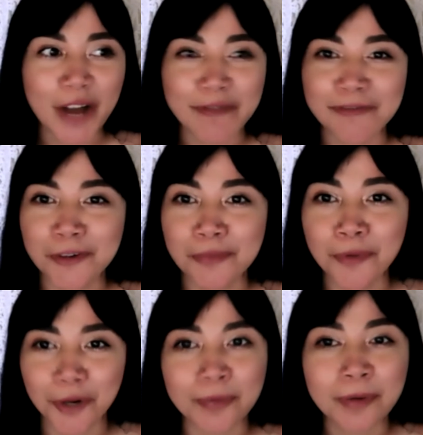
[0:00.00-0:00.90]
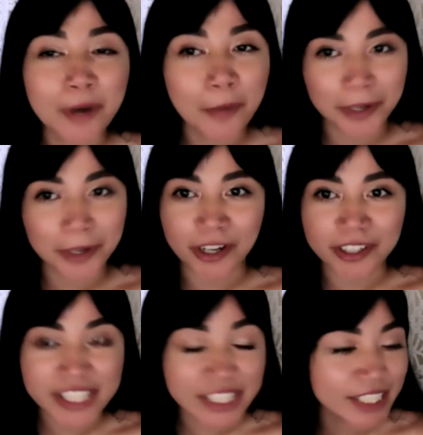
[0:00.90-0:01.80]
For more Balboa Park
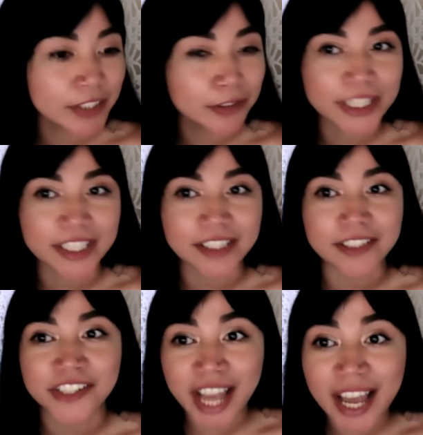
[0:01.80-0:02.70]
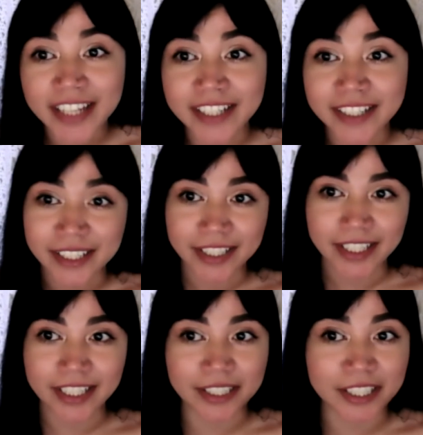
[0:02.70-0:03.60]
content, including chat
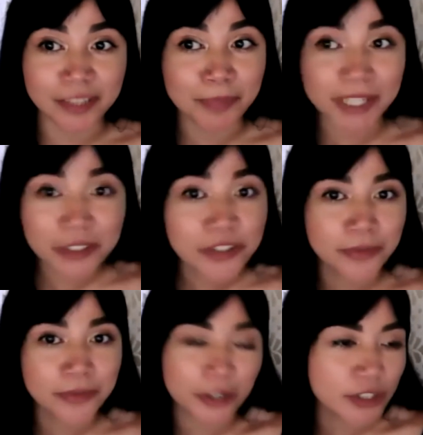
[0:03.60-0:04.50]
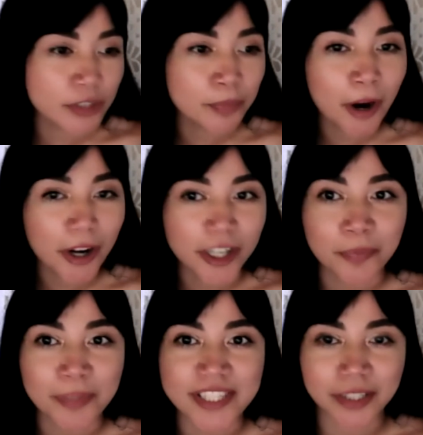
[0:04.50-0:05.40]
and videos from across the park,
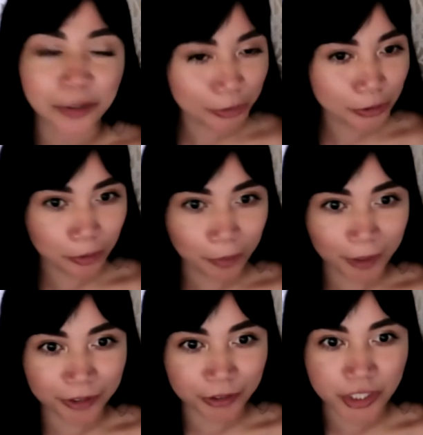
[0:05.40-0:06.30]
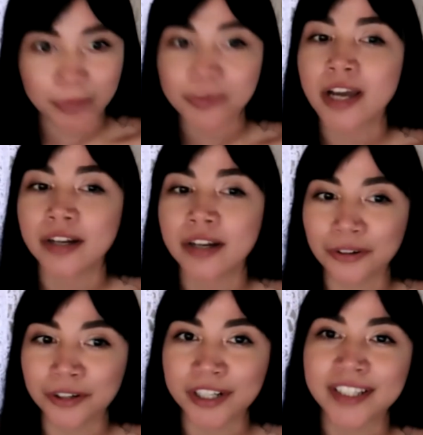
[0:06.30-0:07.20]
visit
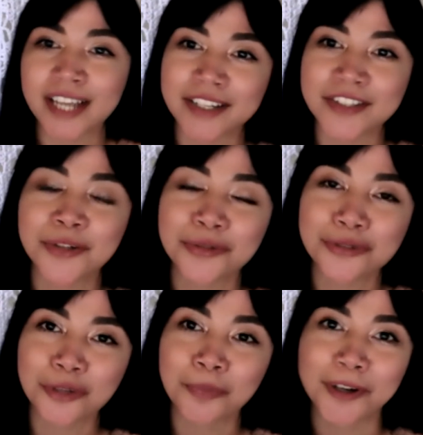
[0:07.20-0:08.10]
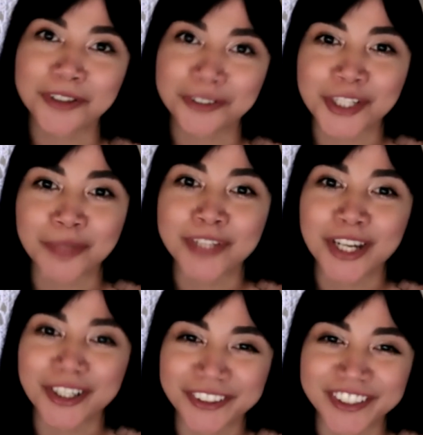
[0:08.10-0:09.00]
culturalpartnership.org. That is
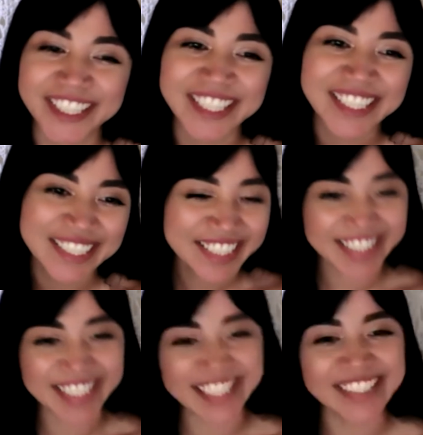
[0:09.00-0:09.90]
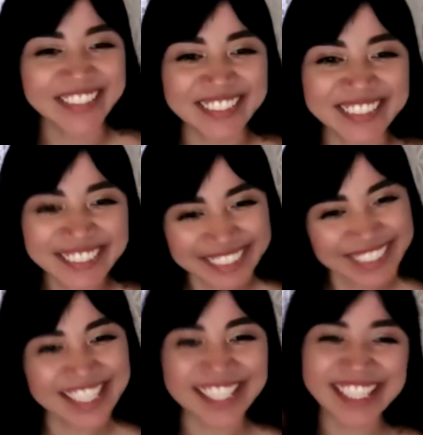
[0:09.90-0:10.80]
culturalpartnership.org. Thank you all.
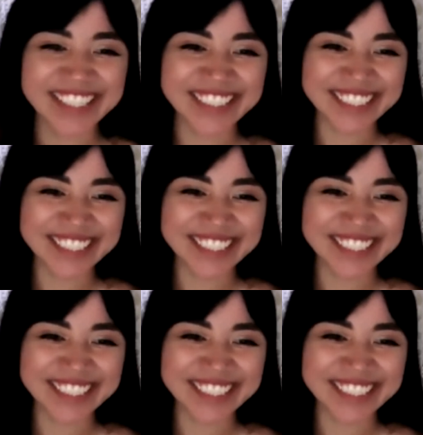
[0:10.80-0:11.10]
Take care.